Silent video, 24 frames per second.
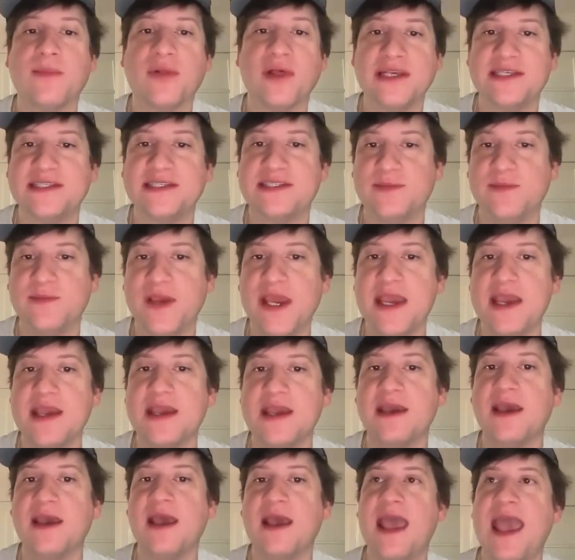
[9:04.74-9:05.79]
place to
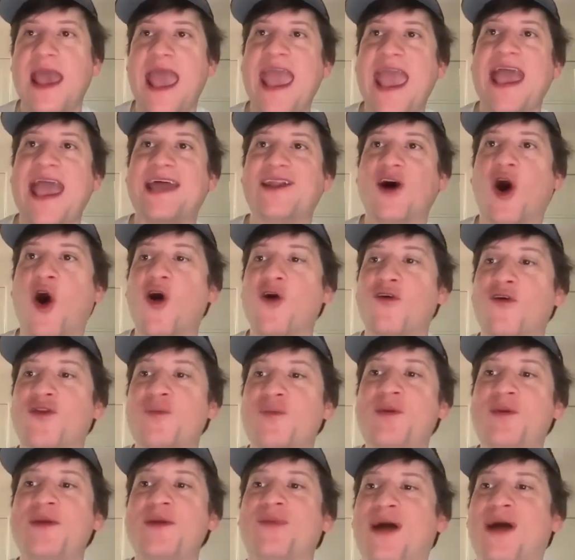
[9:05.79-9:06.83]
be. And all of
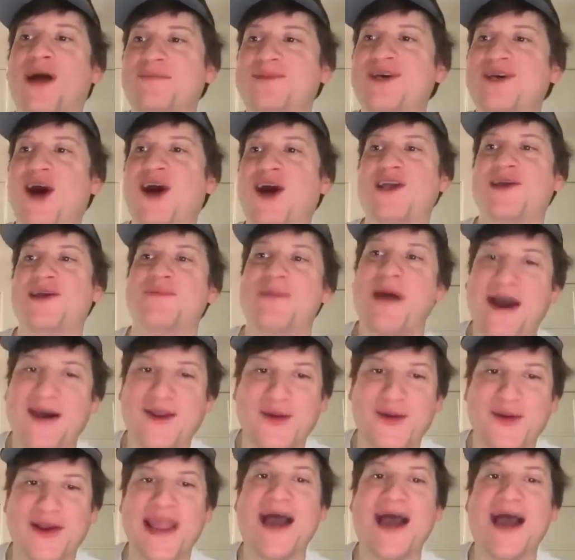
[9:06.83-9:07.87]
the people I'm talking about
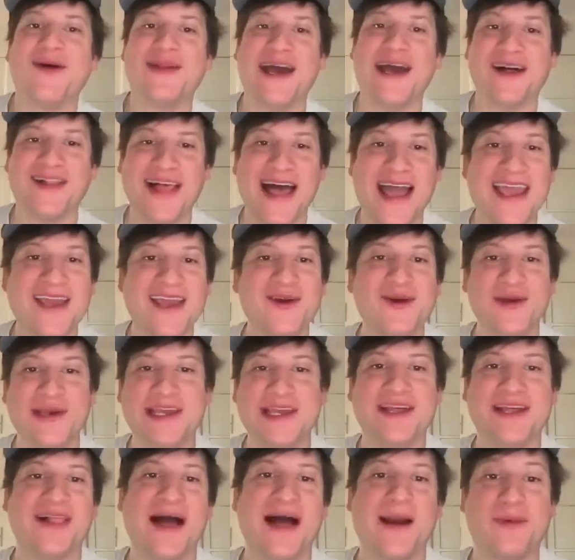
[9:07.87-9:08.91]
who are now in LA, who
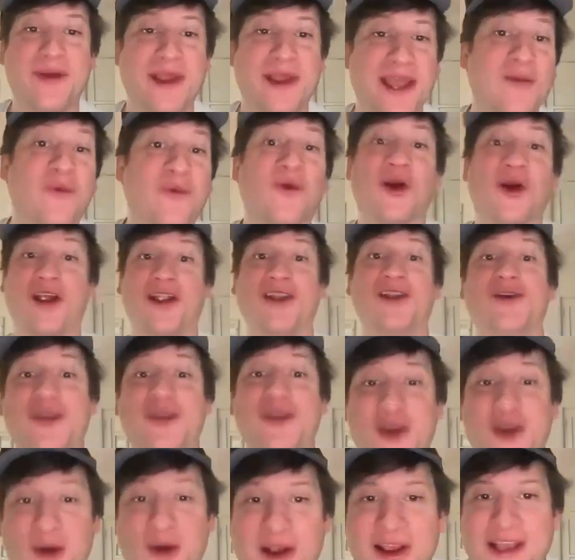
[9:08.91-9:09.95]
we collaborate, were in New
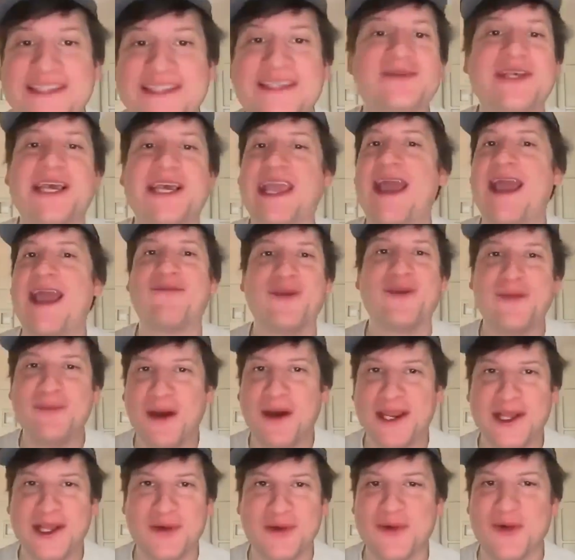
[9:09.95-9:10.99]
York. It seems like
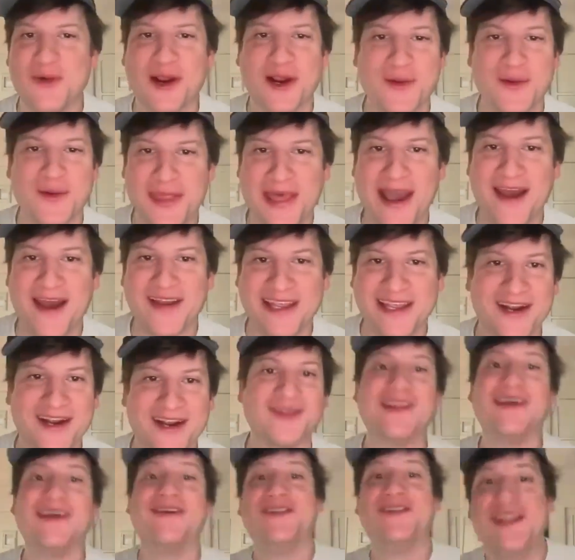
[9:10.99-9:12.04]
everybody we work with out here
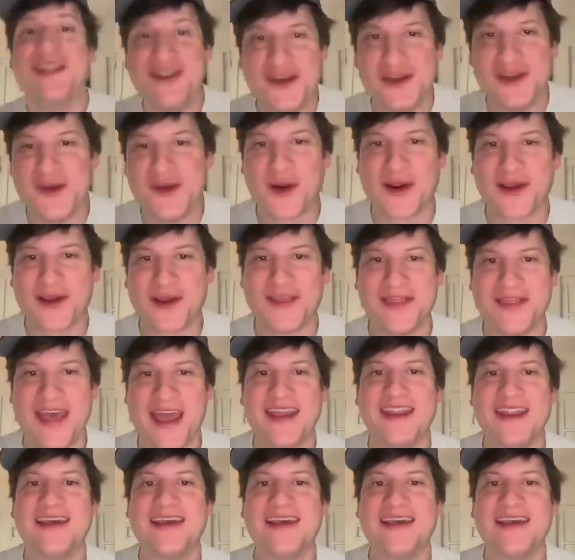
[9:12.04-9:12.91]
lived in New York, and